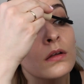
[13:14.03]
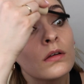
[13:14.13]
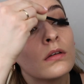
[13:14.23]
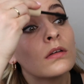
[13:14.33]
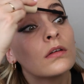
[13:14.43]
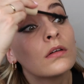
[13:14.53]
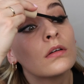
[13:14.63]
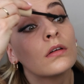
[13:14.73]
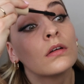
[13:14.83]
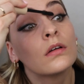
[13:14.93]

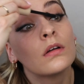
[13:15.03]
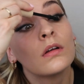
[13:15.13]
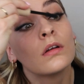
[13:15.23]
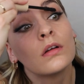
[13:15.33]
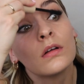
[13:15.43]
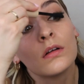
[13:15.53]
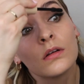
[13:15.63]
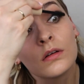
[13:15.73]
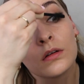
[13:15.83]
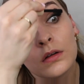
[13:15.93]

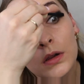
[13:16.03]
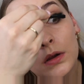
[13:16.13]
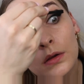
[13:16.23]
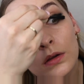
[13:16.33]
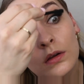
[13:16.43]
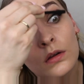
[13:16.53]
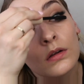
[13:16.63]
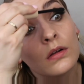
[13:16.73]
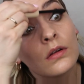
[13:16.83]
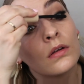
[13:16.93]

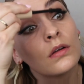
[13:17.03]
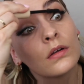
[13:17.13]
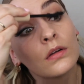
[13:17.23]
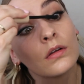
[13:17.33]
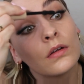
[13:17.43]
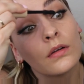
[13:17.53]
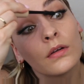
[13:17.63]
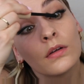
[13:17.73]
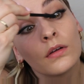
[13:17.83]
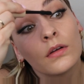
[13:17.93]

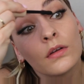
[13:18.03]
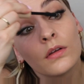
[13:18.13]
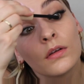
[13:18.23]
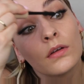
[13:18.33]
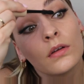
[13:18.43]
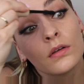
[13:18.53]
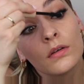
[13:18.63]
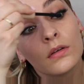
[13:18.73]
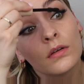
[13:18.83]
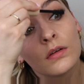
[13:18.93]

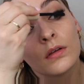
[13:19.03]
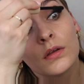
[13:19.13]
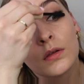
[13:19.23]
(silence)